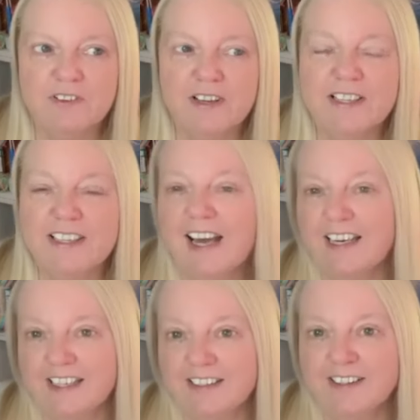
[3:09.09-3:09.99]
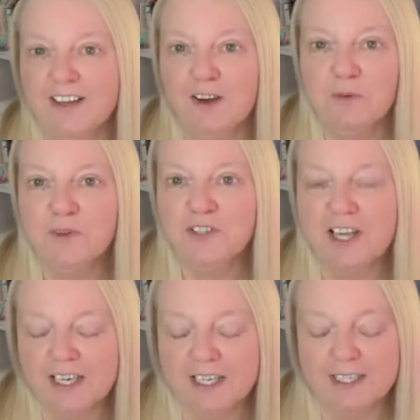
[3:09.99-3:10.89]
yelling I was
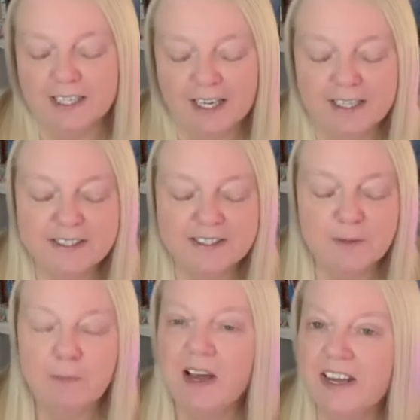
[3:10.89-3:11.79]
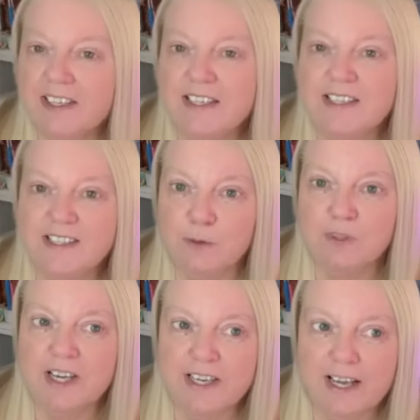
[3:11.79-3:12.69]
yelling and the pain is still
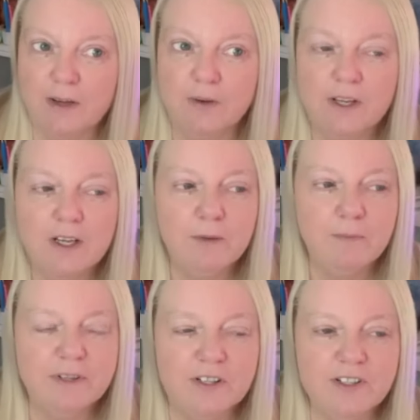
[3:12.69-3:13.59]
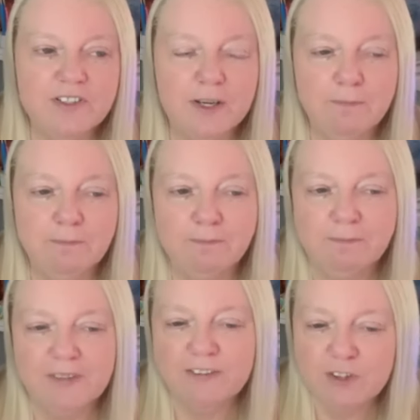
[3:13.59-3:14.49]
there now. Because um,
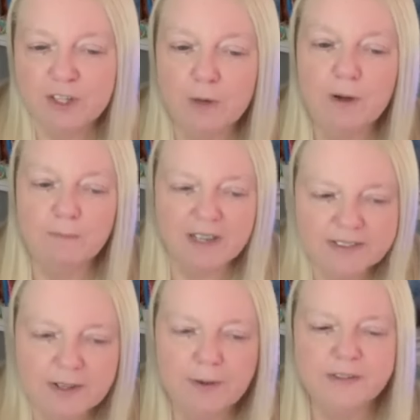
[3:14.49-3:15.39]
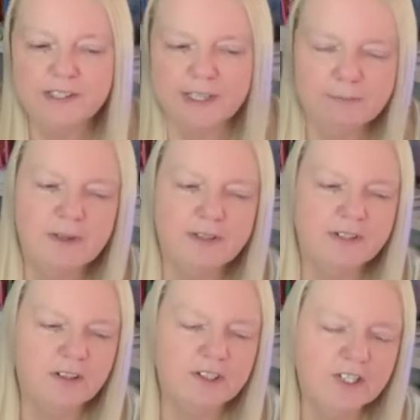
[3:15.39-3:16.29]
even though I massaged it and
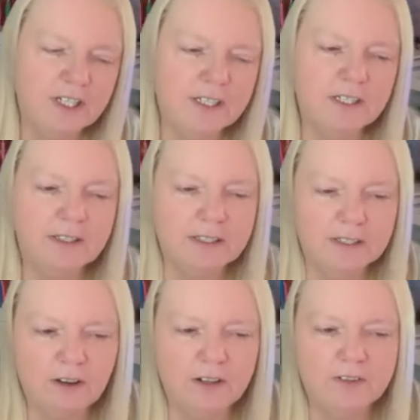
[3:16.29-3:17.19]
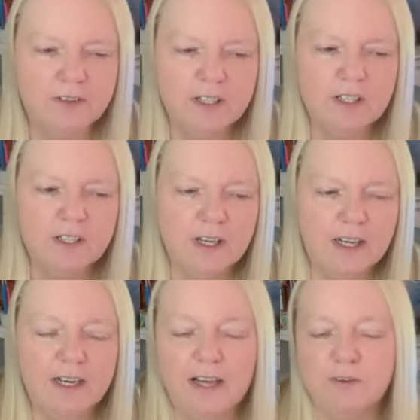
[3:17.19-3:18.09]
massaged it, and it, it kind of
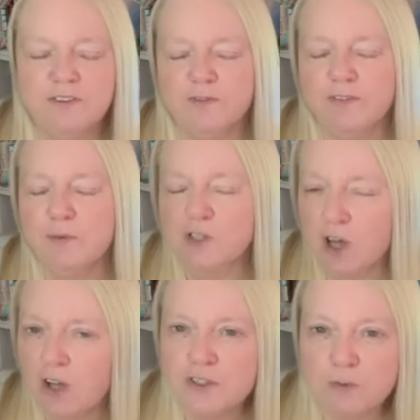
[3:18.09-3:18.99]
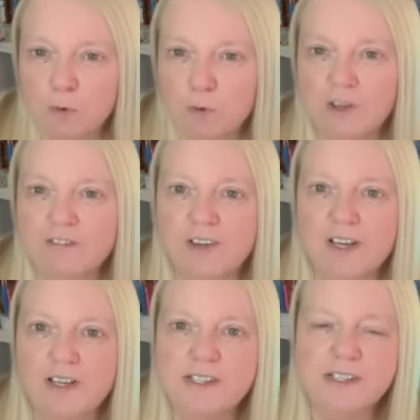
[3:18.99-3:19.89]
allowed, it was hard to walk at
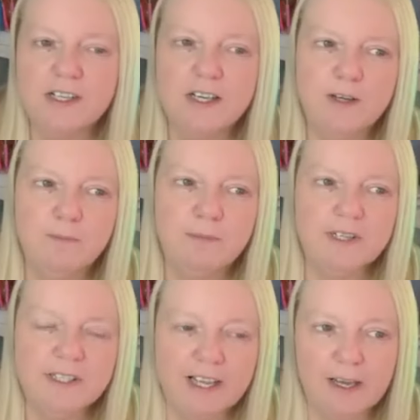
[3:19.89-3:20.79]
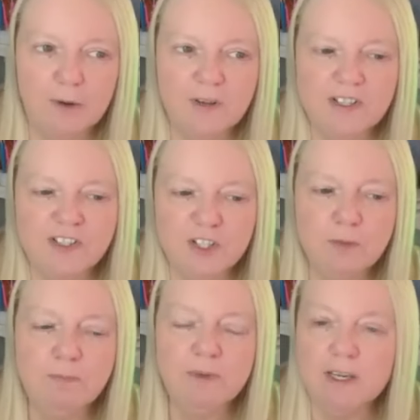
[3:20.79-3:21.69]
first, but now it's such a
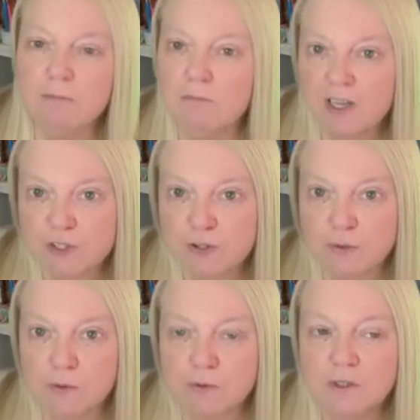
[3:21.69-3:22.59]
big muscle